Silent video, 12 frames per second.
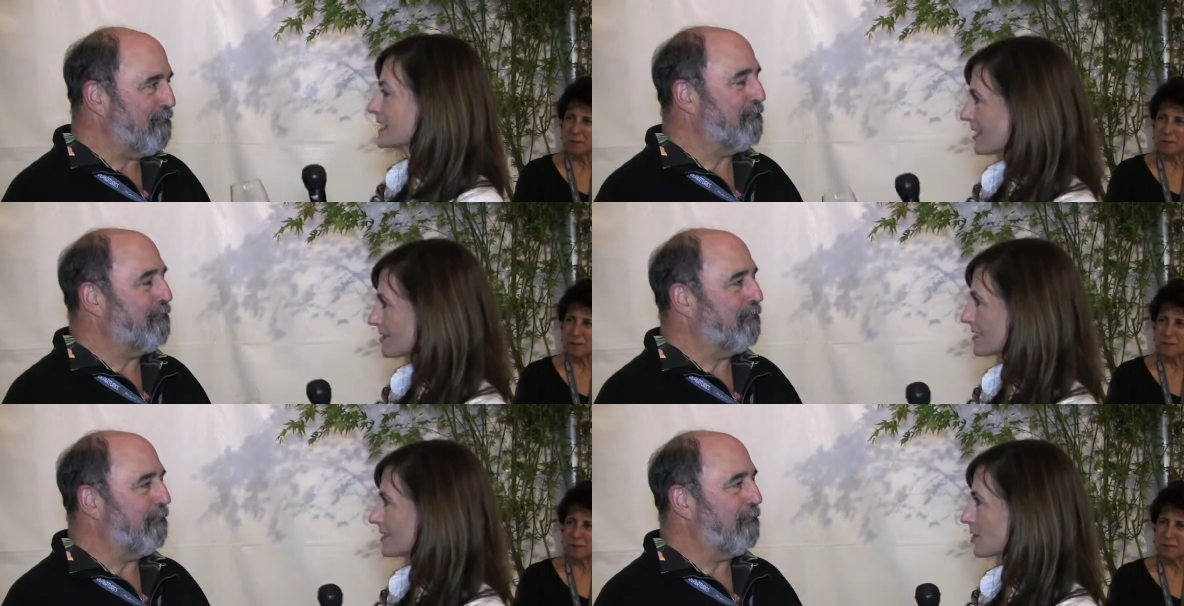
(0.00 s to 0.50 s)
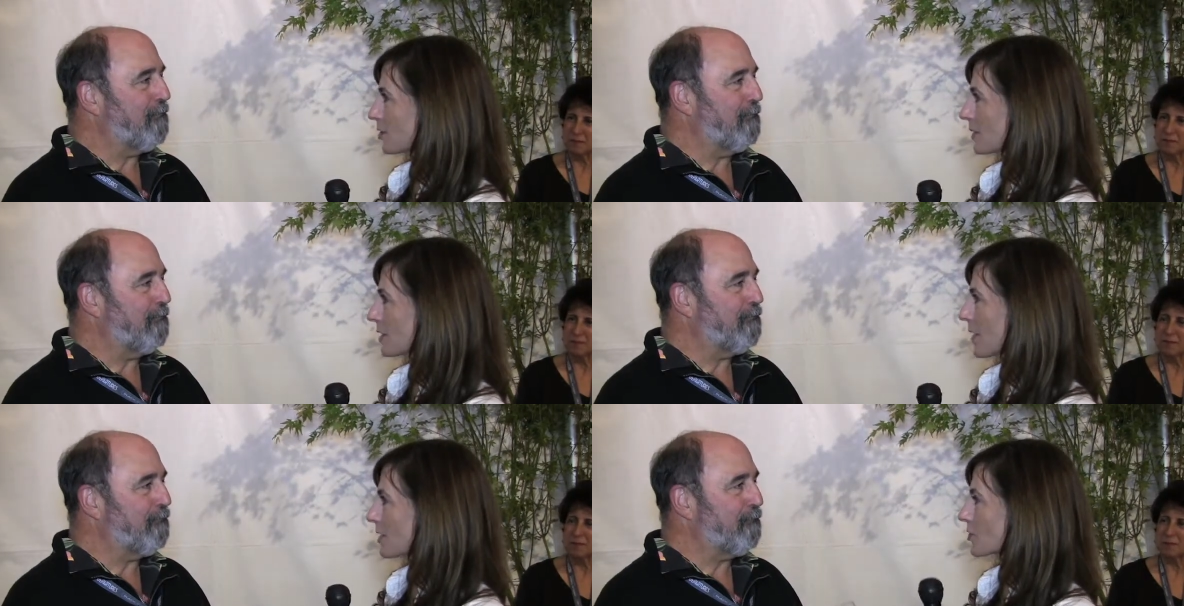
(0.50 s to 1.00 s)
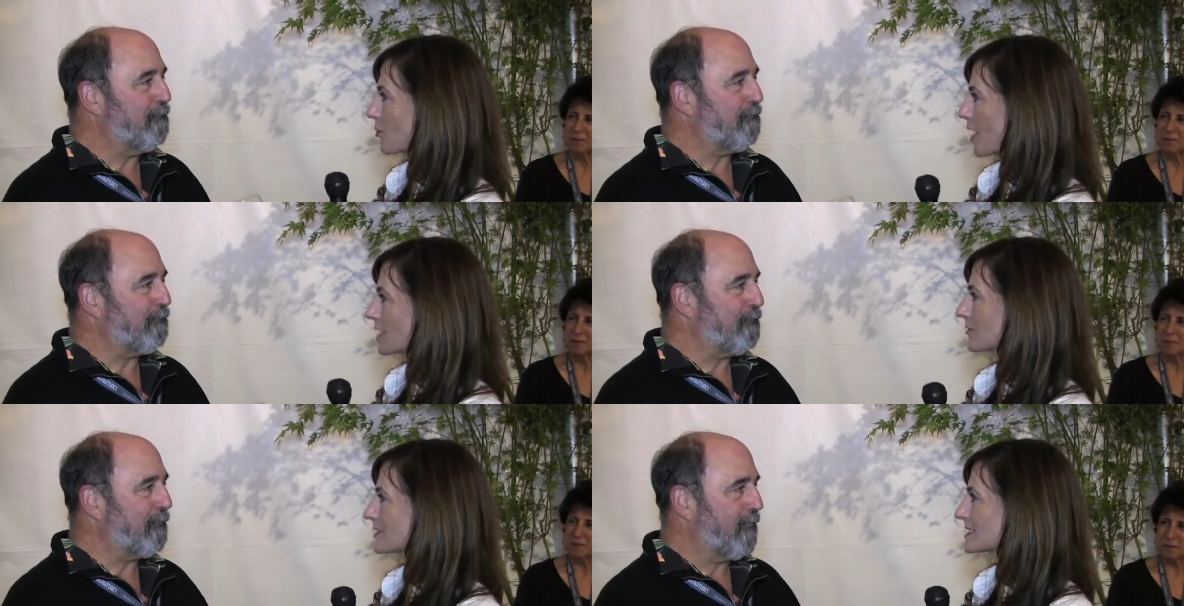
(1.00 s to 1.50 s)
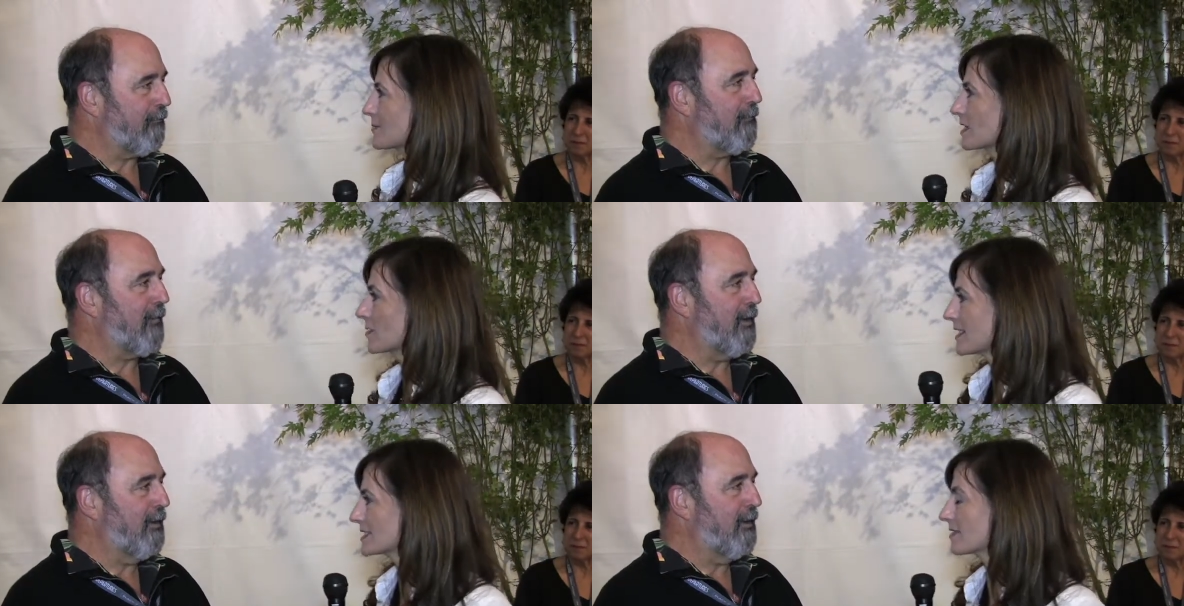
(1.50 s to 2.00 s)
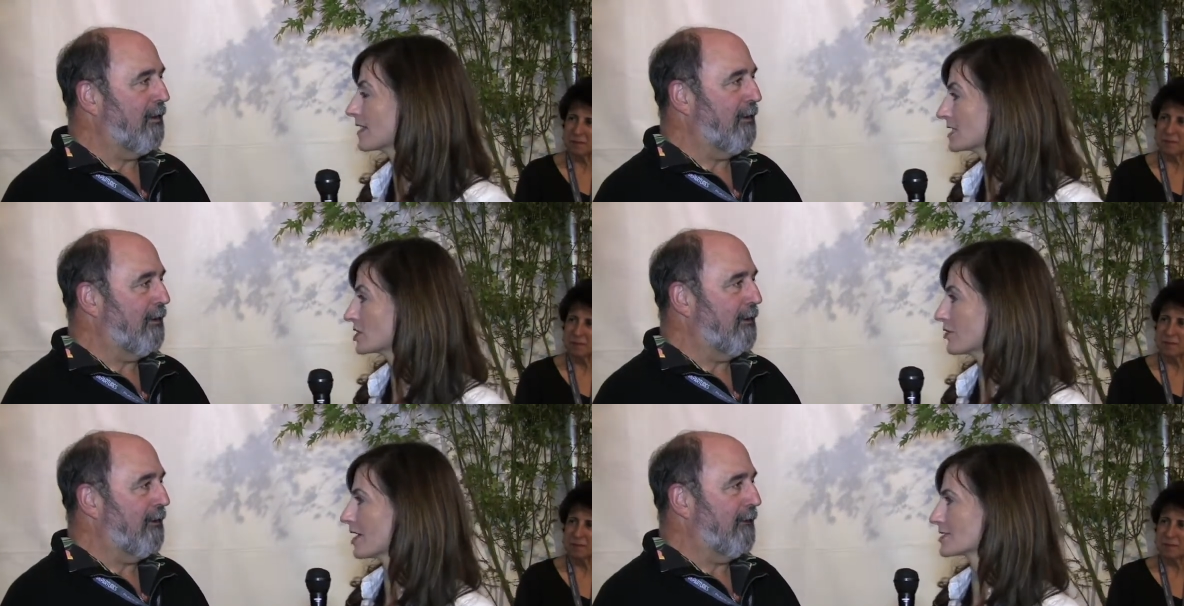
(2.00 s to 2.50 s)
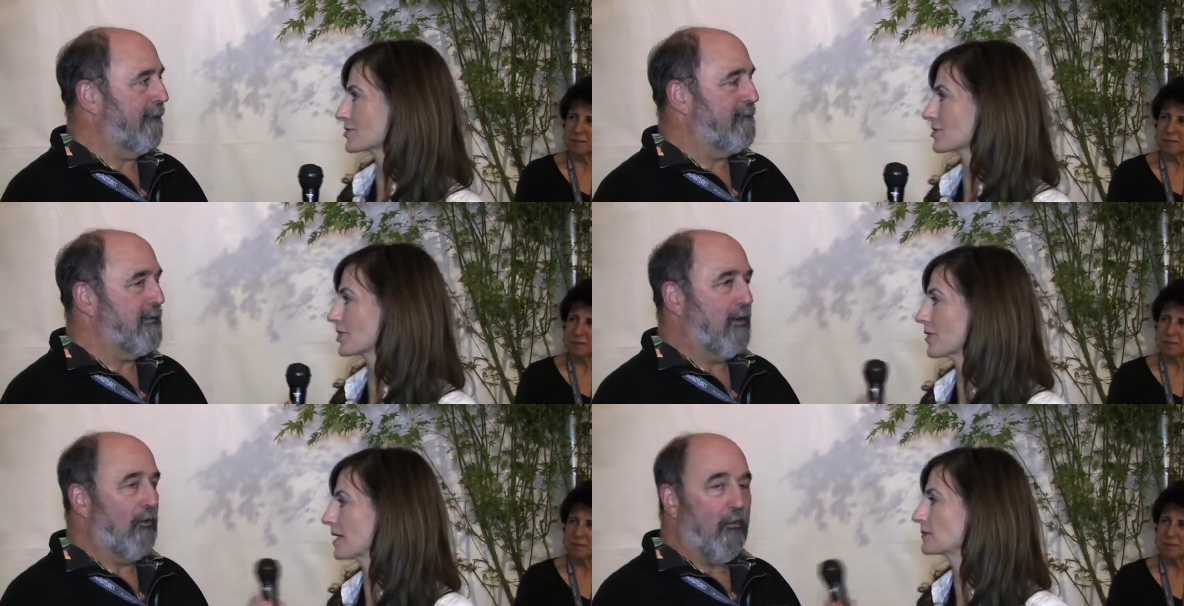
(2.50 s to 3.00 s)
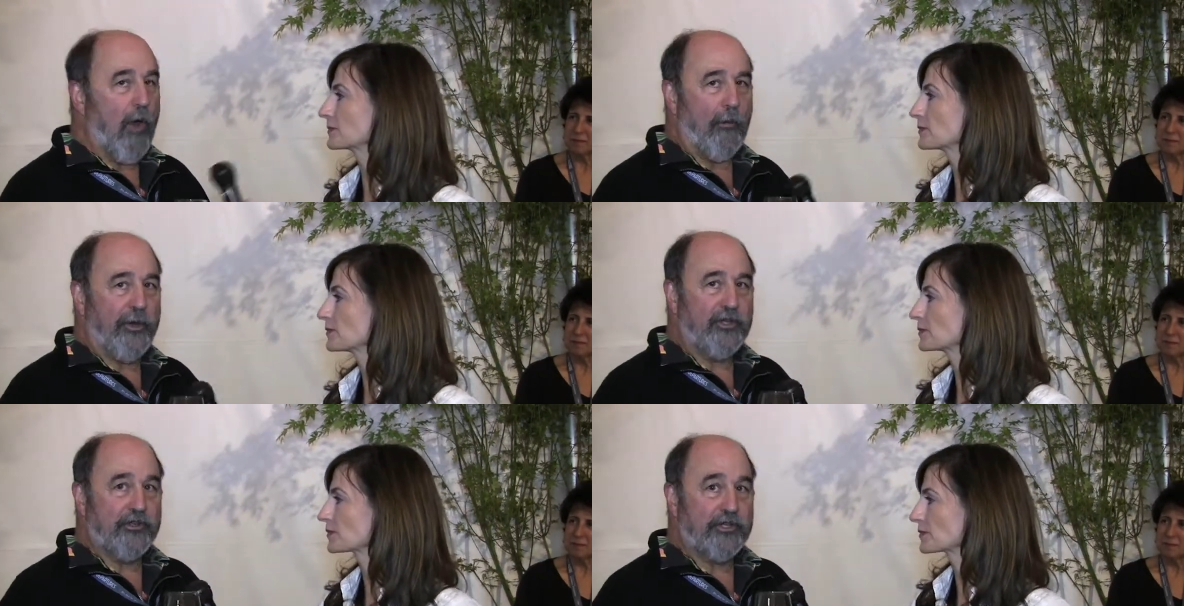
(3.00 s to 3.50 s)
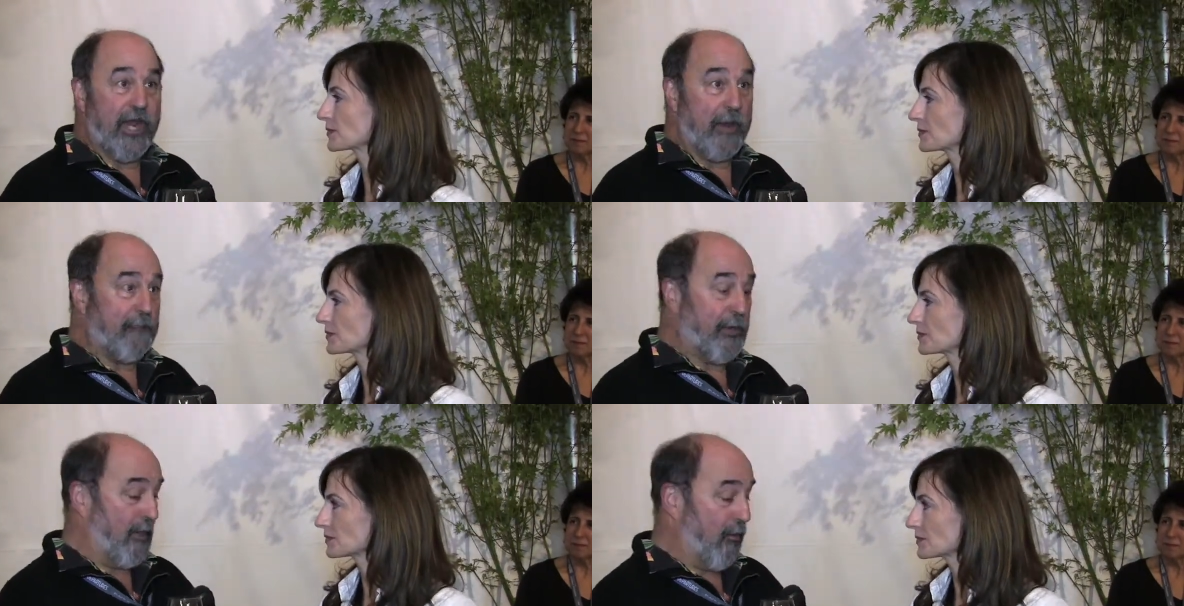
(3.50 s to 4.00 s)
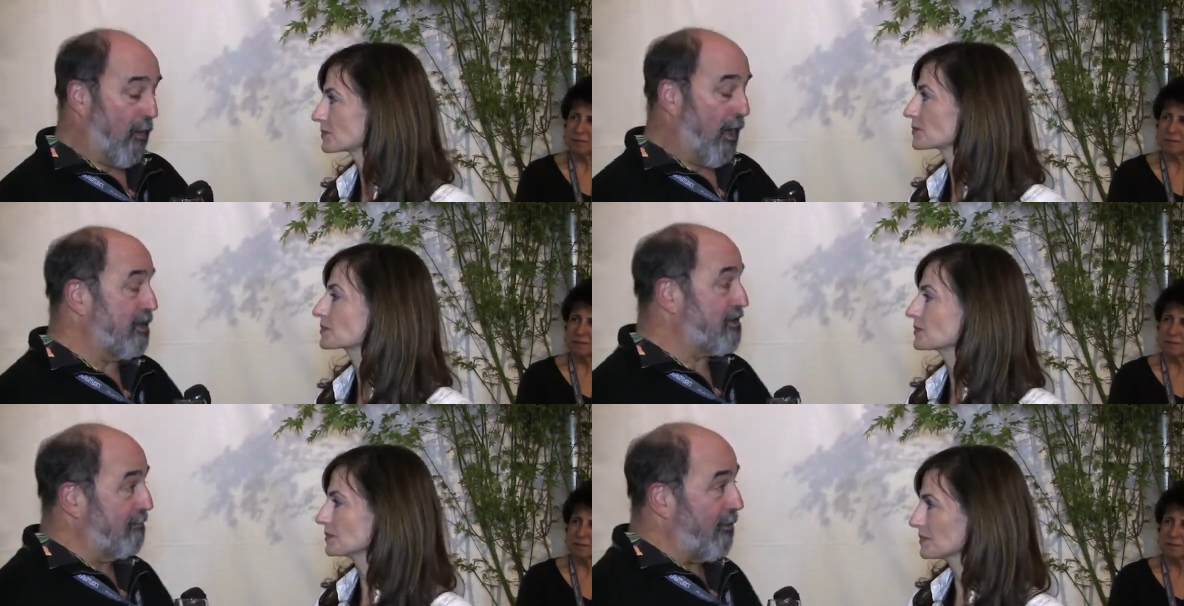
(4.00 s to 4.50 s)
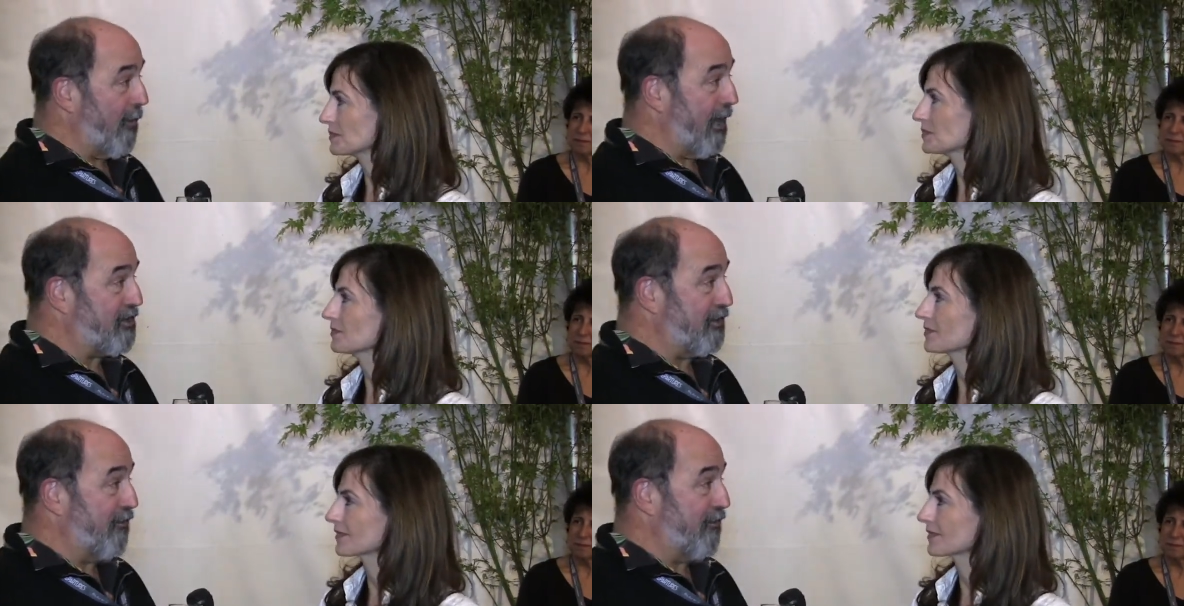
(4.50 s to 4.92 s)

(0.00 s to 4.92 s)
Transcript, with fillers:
Speaker 1: Tell us a little bit about your winery and some of the amazing things you guys are doing.
Speaker 2: Well, we do 10 Pinot Noirs from the Russian